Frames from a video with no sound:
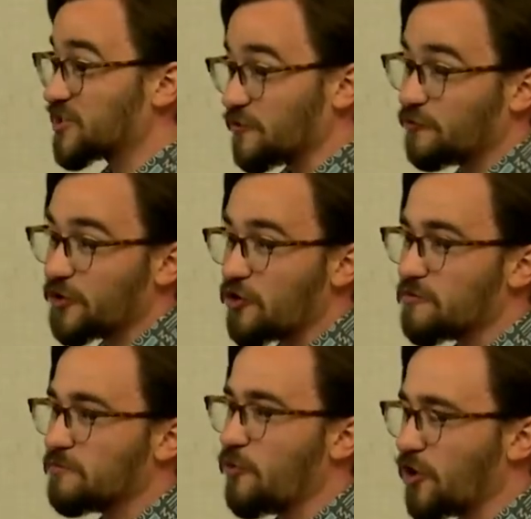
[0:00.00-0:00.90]
float
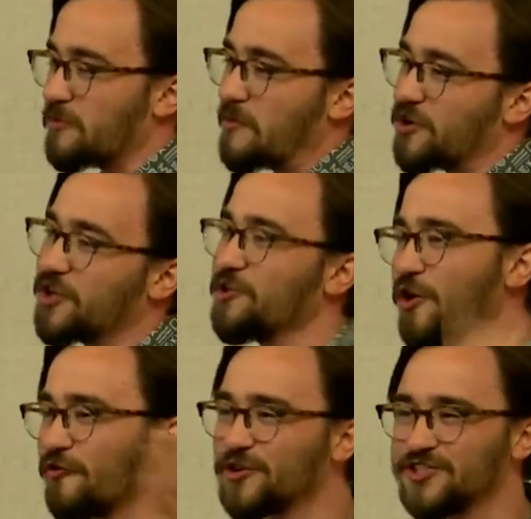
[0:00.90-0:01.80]
pointer memory
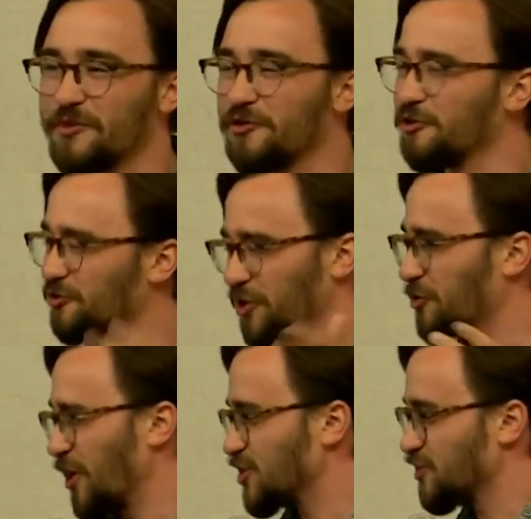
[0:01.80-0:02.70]
over to some other
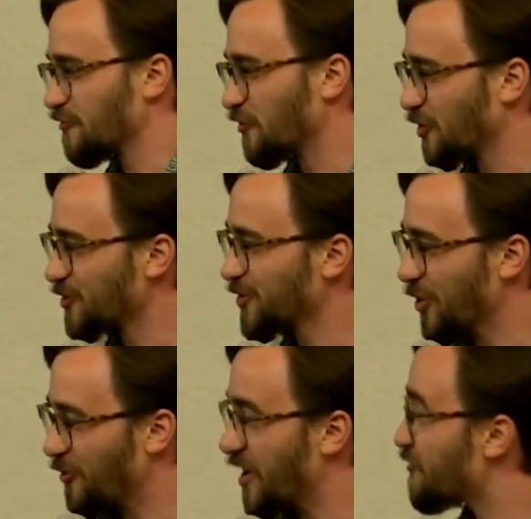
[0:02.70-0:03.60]
location for
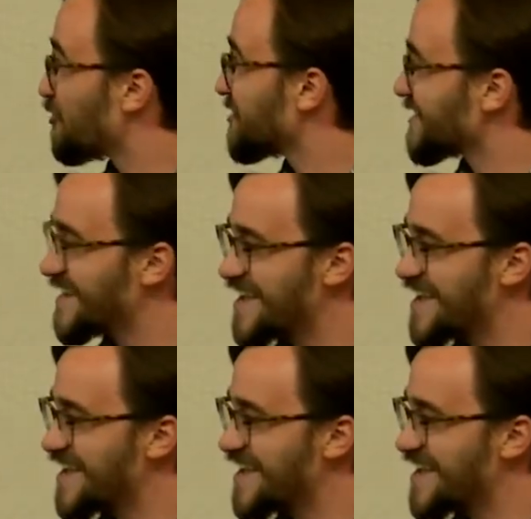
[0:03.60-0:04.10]
whatever reason.